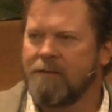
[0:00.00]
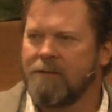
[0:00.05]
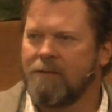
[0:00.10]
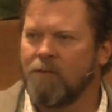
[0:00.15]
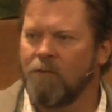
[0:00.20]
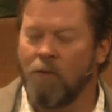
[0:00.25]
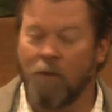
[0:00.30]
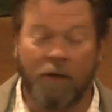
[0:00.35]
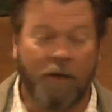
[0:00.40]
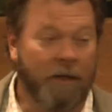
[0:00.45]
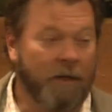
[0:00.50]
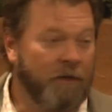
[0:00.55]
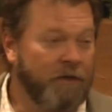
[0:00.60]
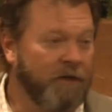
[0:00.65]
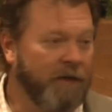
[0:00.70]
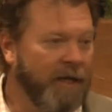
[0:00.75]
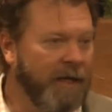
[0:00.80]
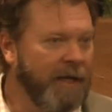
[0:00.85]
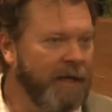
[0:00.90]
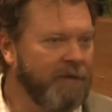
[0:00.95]
And one of the
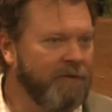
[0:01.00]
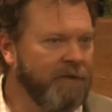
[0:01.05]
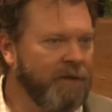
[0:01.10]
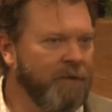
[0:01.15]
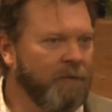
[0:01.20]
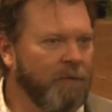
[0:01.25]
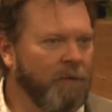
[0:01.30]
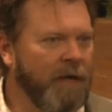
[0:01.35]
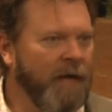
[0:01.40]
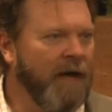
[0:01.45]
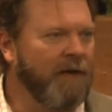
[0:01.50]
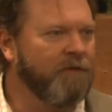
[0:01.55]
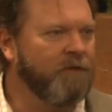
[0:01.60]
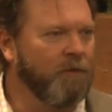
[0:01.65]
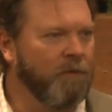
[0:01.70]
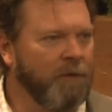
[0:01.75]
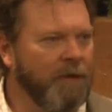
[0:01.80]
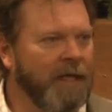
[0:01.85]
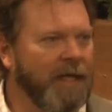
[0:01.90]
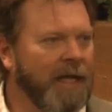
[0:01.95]
things that we have
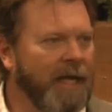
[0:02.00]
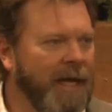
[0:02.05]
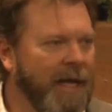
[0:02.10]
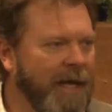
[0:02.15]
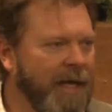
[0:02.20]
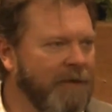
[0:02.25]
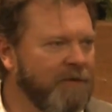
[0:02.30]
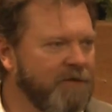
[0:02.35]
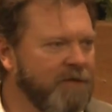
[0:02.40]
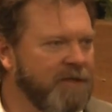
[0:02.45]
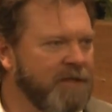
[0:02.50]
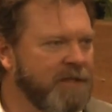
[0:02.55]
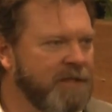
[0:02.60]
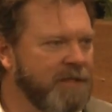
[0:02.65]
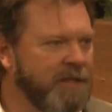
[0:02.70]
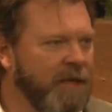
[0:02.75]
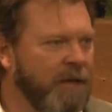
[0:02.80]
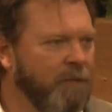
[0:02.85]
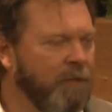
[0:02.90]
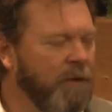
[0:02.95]
to realize is
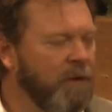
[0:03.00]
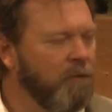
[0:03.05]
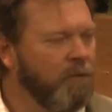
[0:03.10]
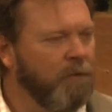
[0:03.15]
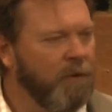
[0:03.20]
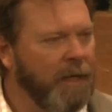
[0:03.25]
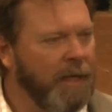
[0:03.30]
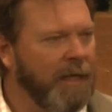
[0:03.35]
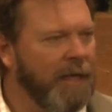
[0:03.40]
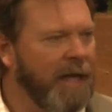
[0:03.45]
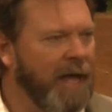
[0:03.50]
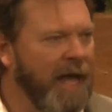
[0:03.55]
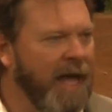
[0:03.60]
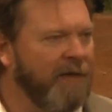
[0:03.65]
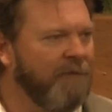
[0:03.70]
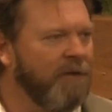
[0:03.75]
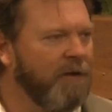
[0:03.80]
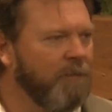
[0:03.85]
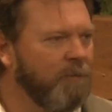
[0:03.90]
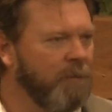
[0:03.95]
that we really
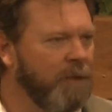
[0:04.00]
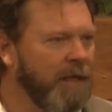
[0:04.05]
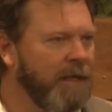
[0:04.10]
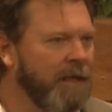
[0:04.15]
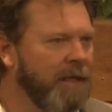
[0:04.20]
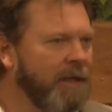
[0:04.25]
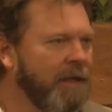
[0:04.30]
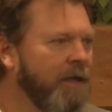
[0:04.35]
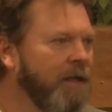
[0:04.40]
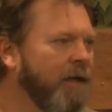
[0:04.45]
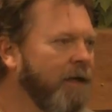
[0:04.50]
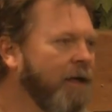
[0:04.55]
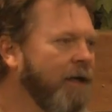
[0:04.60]
haven't been